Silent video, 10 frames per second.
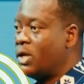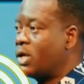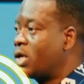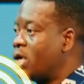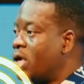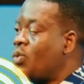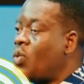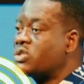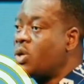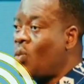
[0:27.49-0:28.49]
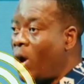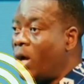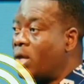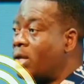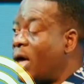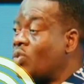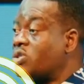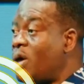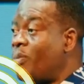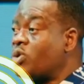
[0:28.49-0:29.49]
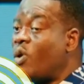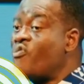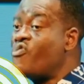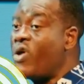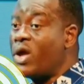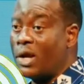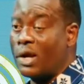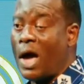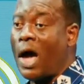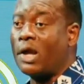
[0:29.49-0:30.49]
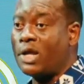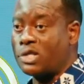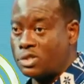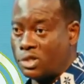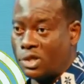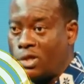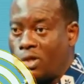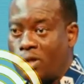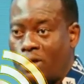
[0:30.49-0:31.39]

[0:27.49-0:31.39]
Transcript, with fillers: He was the one that was able to unveil our destiny,